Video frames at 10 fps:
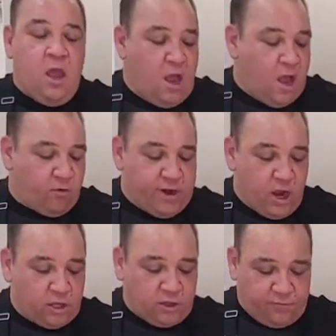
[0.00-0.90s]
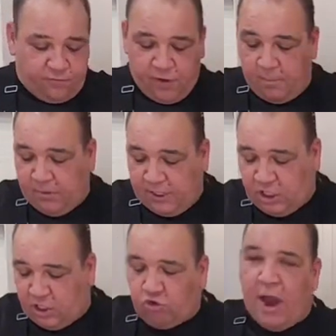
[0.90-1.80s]
ricotta from,
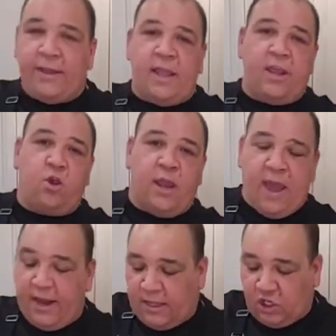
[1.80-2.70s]
this is Grande, you can get it.